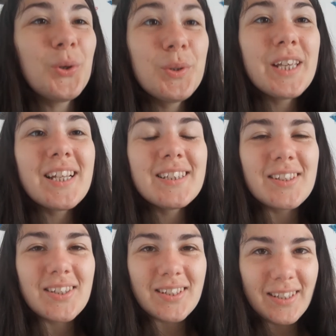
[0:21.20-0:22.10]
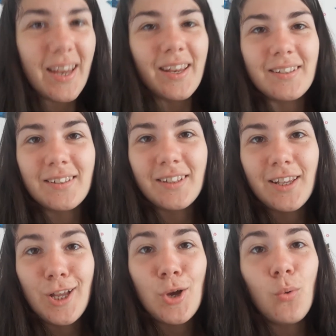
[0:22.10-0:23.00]
only understand
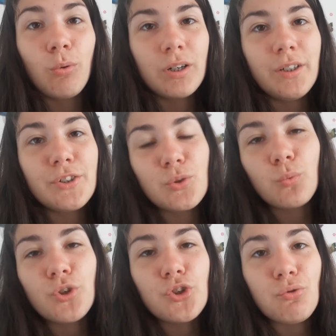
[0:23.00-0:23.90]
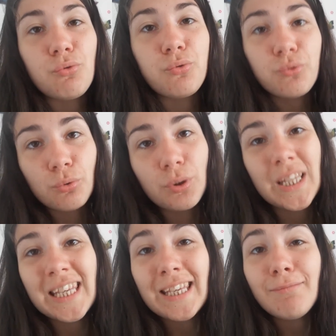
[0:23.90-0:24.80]
words which you
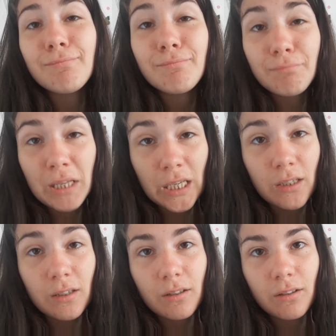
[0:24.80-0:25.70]
fully mean.